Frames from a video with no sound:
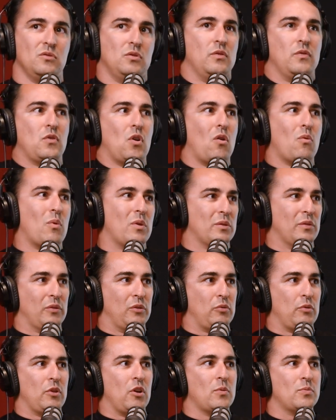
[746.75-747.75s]
you've got one of
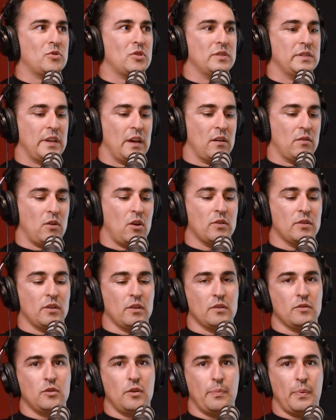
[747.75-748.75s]
three options now.
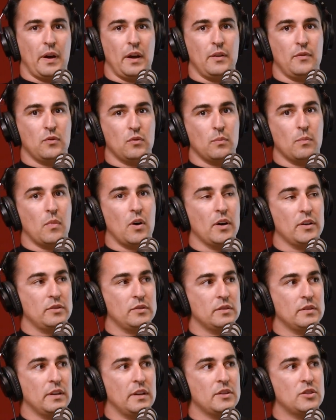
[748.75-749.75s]
Either you pay for
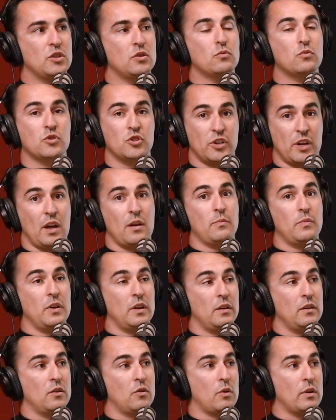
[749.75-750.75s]
mitered edging, which can
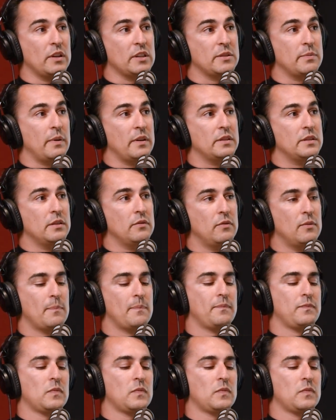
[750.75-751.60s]
be quite expensive,